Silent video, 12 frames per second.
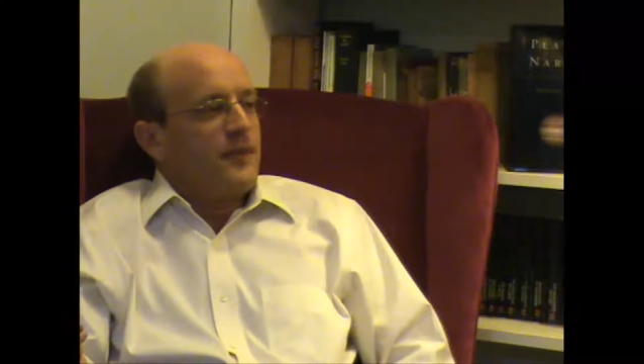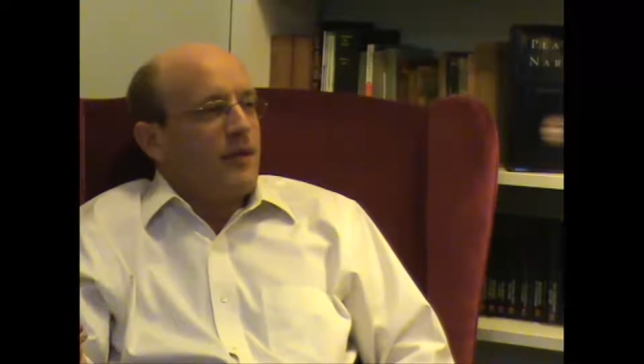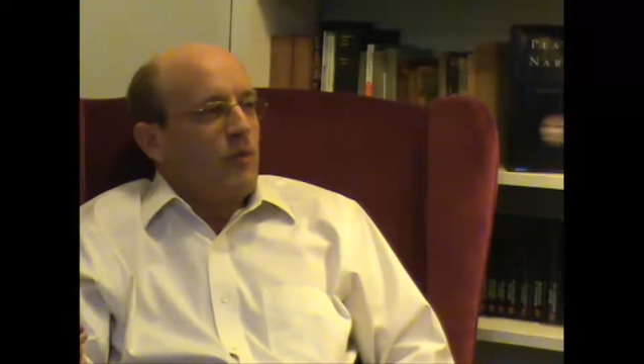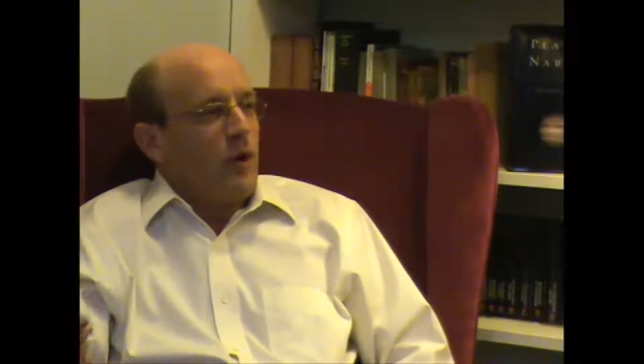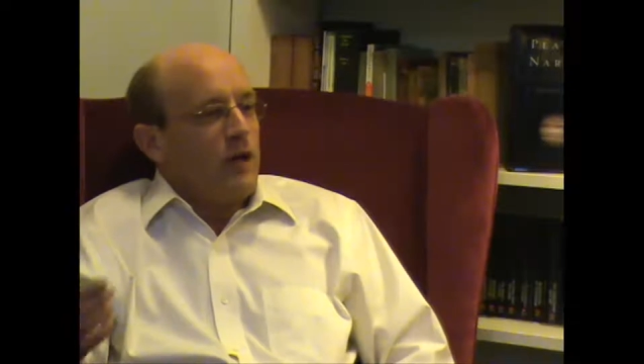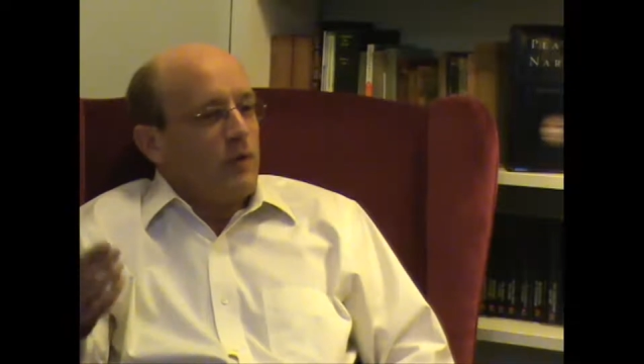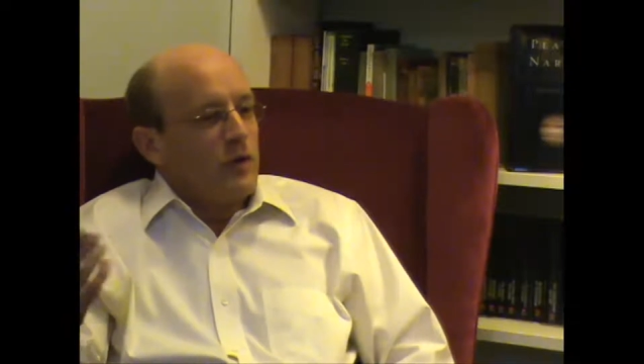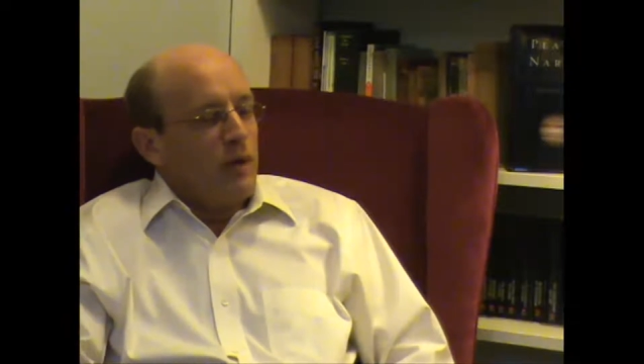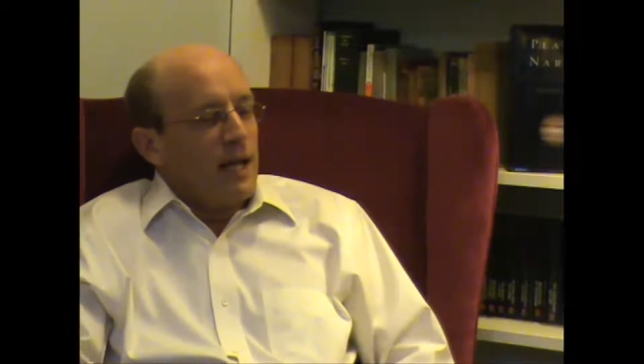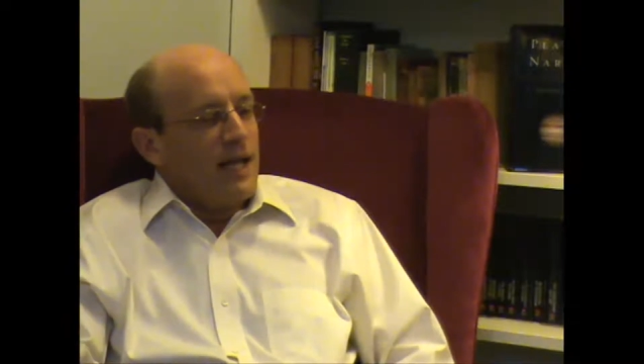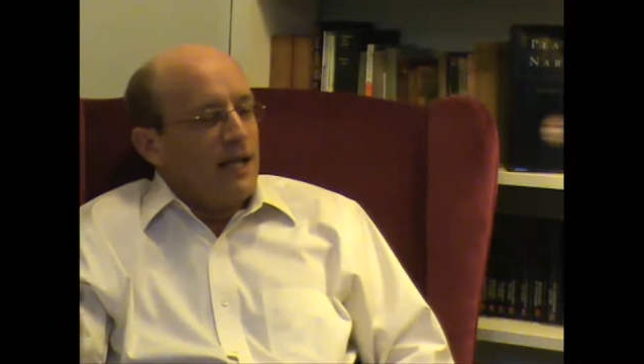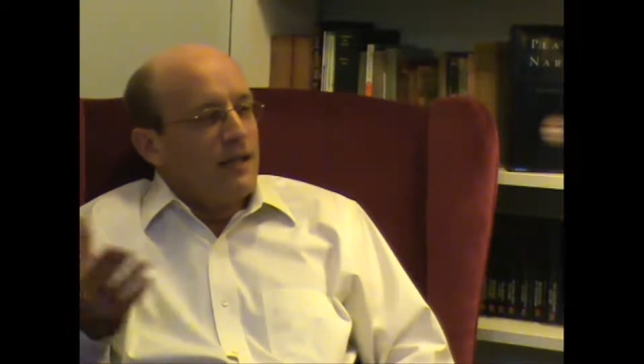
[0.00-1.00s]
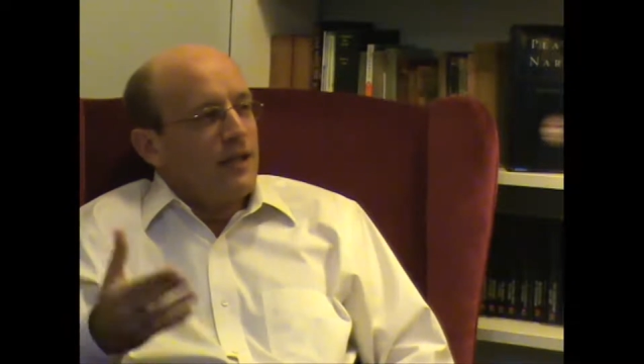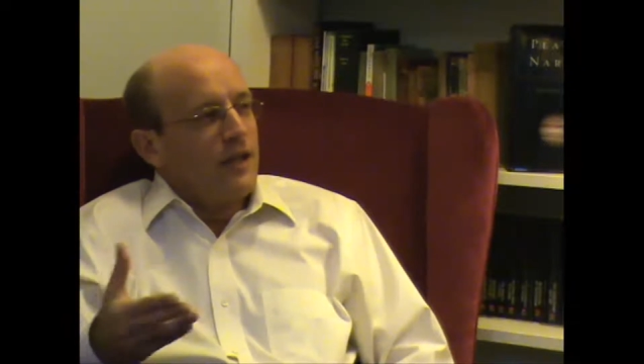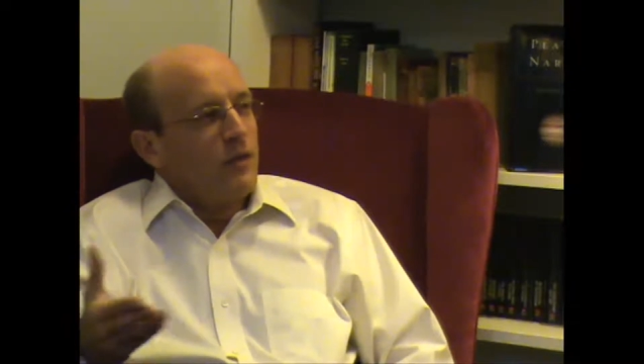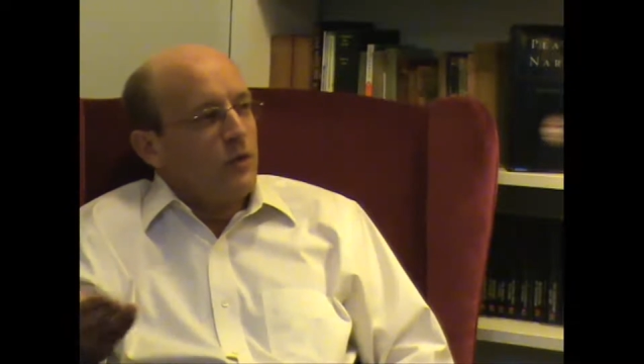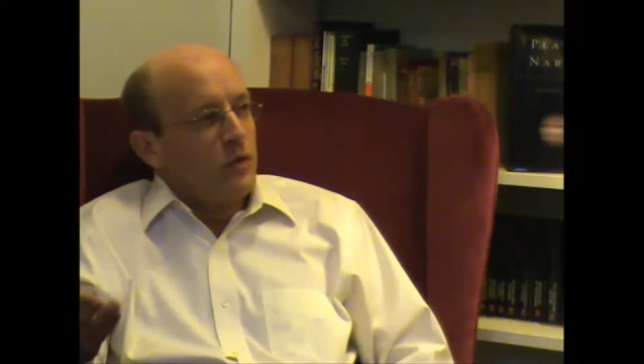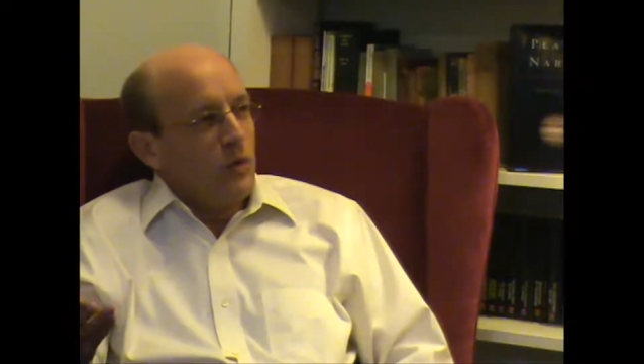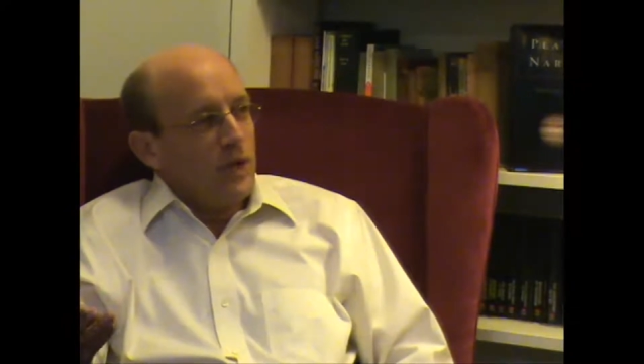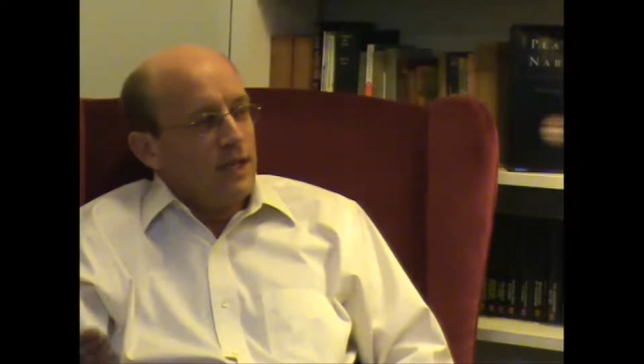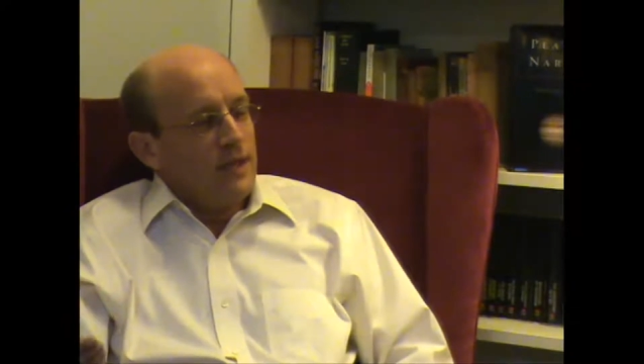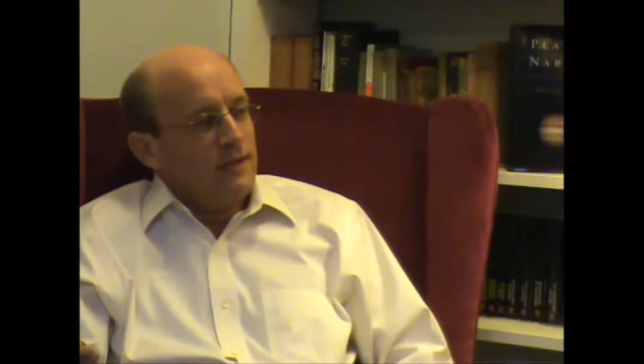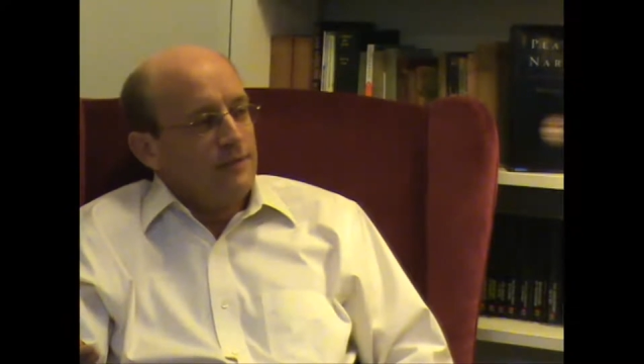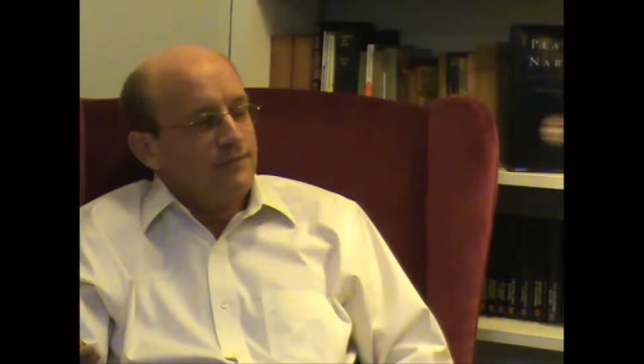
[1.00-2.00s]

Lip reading: One was black and the other was white.